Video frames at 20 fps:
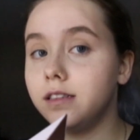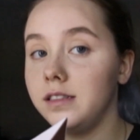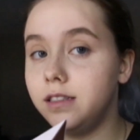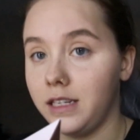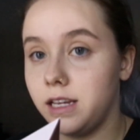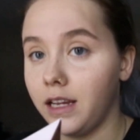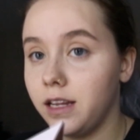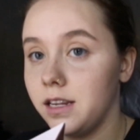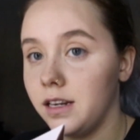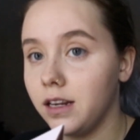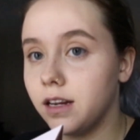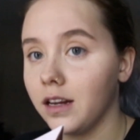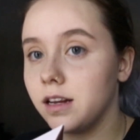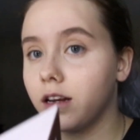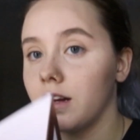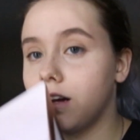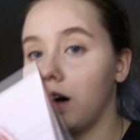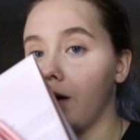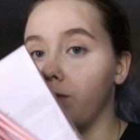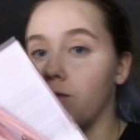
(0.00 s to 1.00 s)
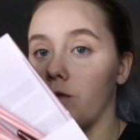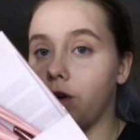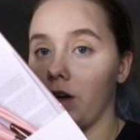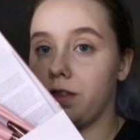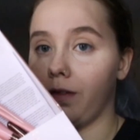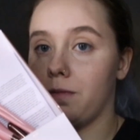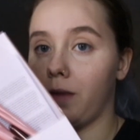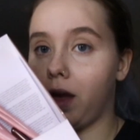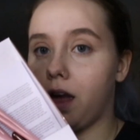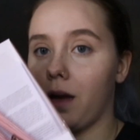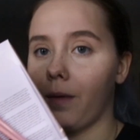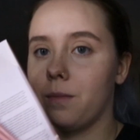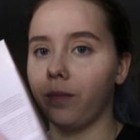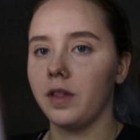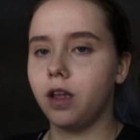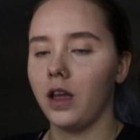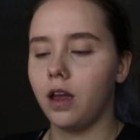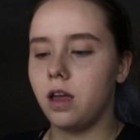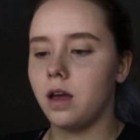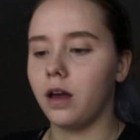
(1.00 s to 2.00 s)
did come with me,
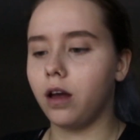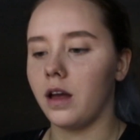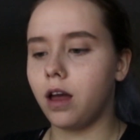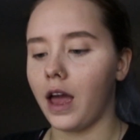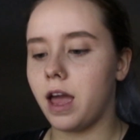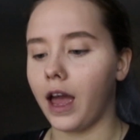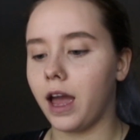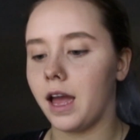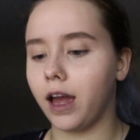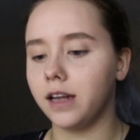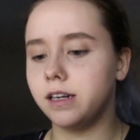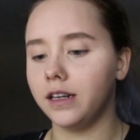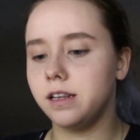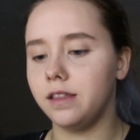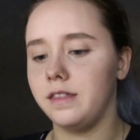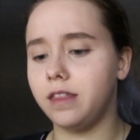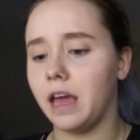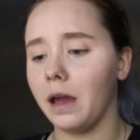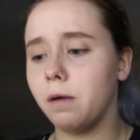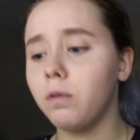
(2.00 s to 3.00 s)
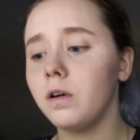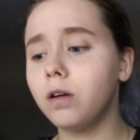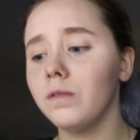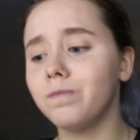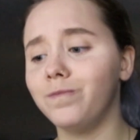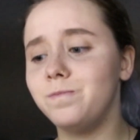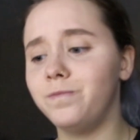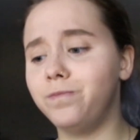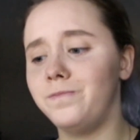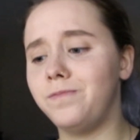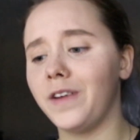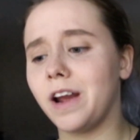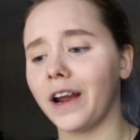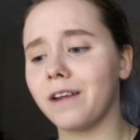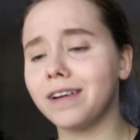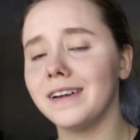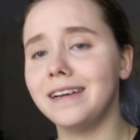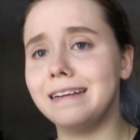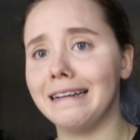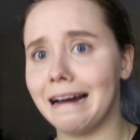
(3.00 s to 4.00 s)
and they were
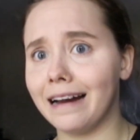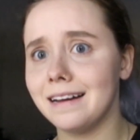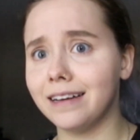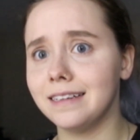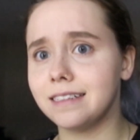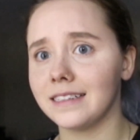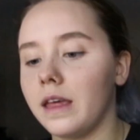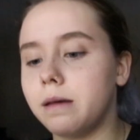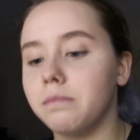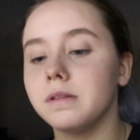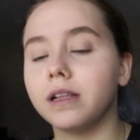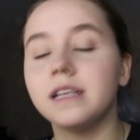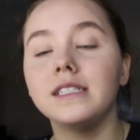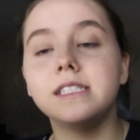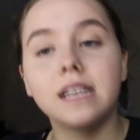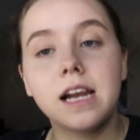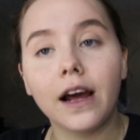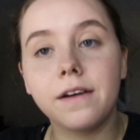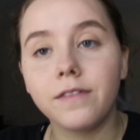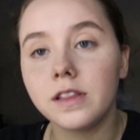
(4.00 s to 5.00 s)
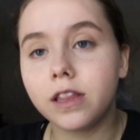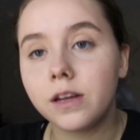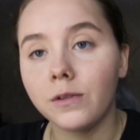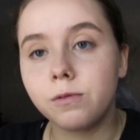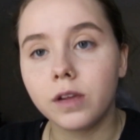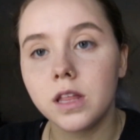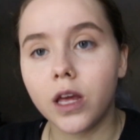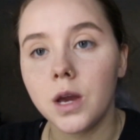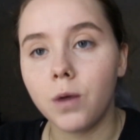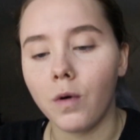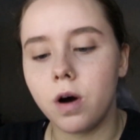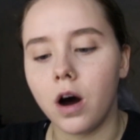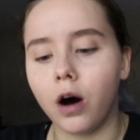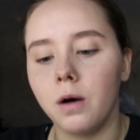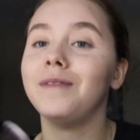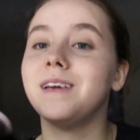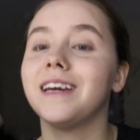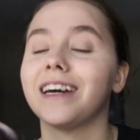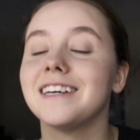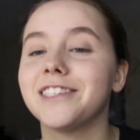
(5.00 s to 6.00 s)
very nice. They blended everything really
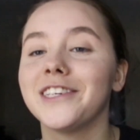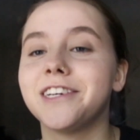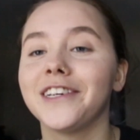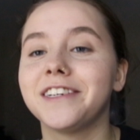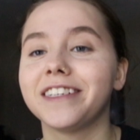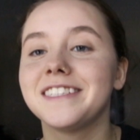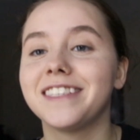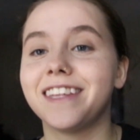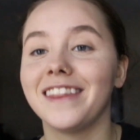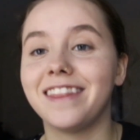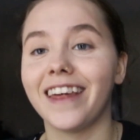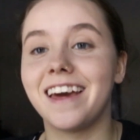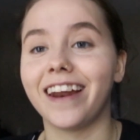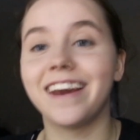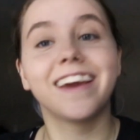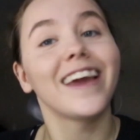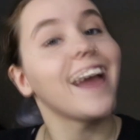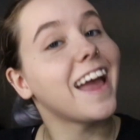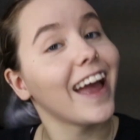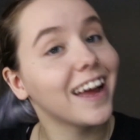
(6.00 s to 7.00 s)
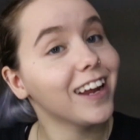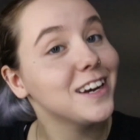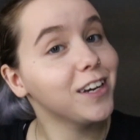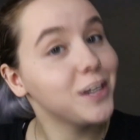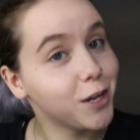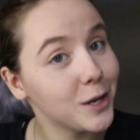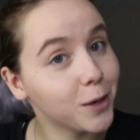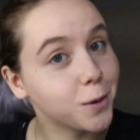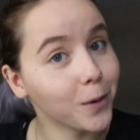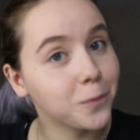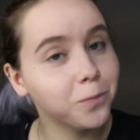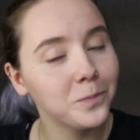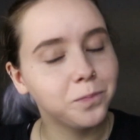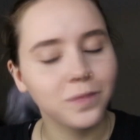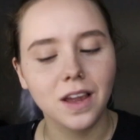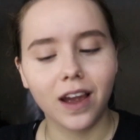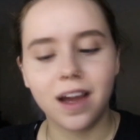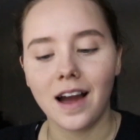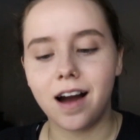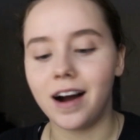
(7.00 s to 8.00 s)
well because they're synthetic and new.
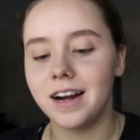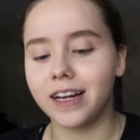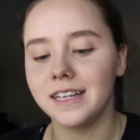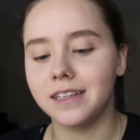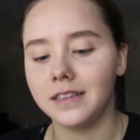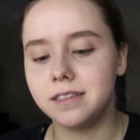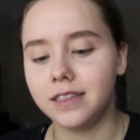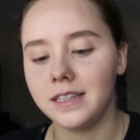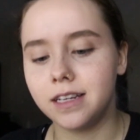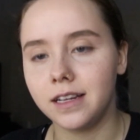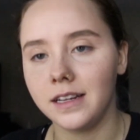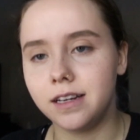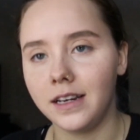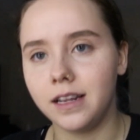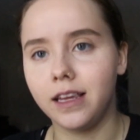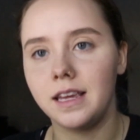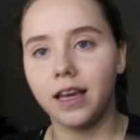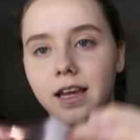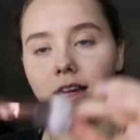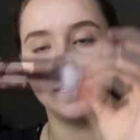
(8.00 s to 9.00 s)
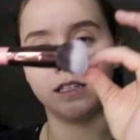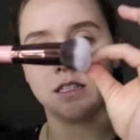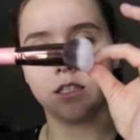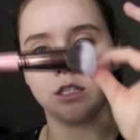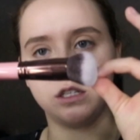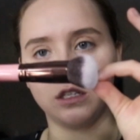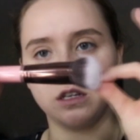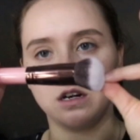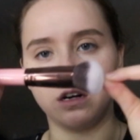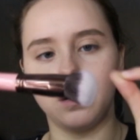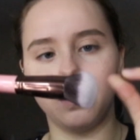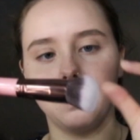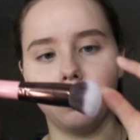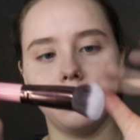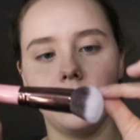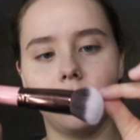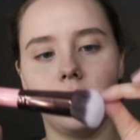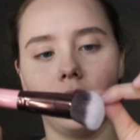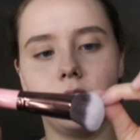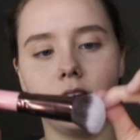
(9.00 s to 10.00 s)
I did get
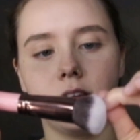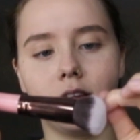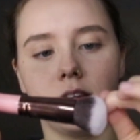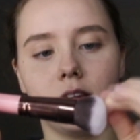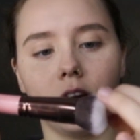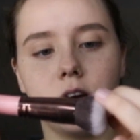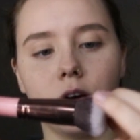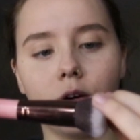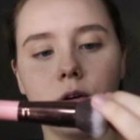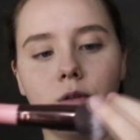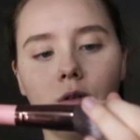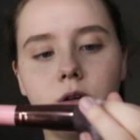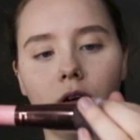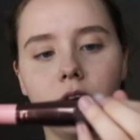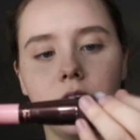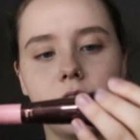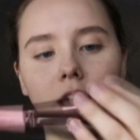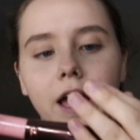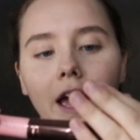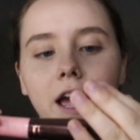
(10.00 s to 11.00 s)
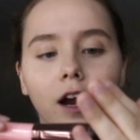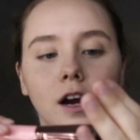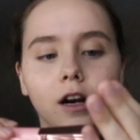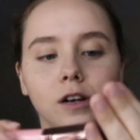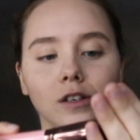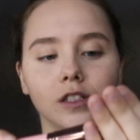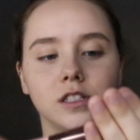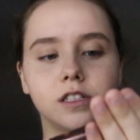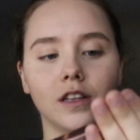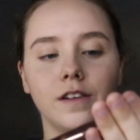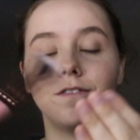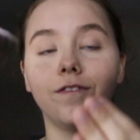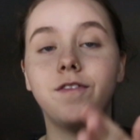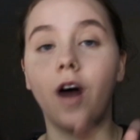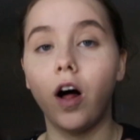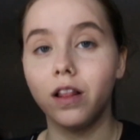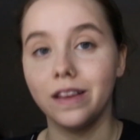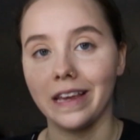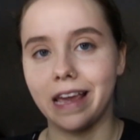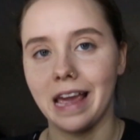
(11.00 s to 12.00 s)
some, you know, hairs
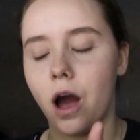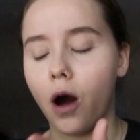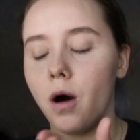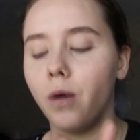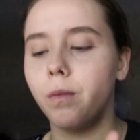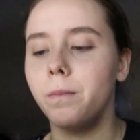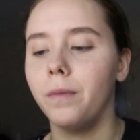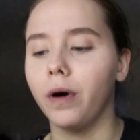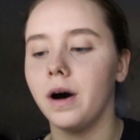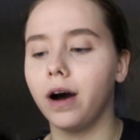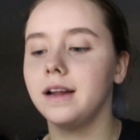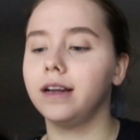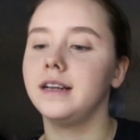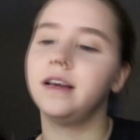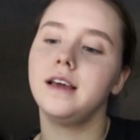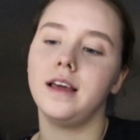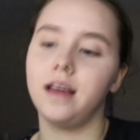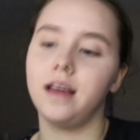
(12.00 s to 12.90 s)
falling out, but